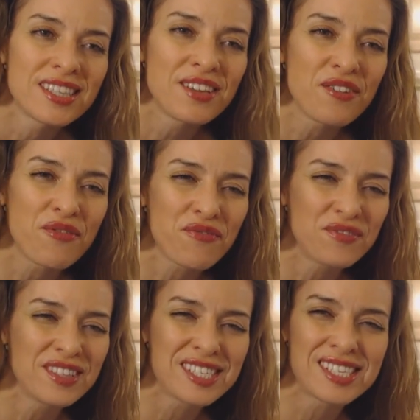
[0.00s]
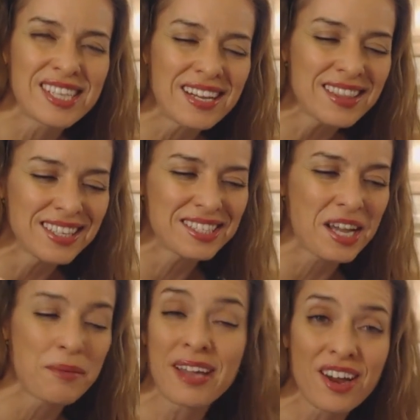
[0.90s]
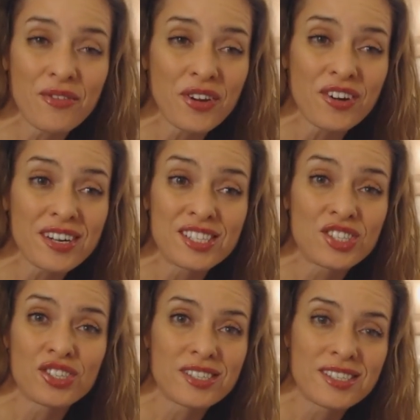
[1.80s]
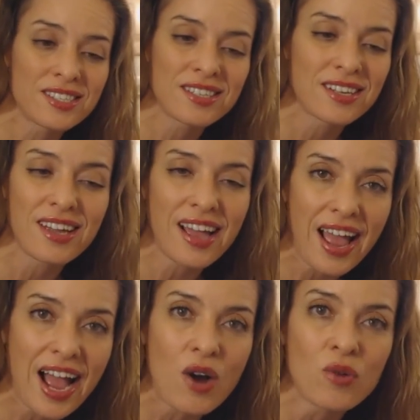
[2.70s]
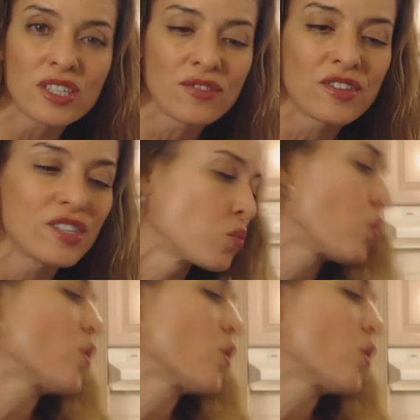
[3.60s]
The scent that's coming out of here is just out of this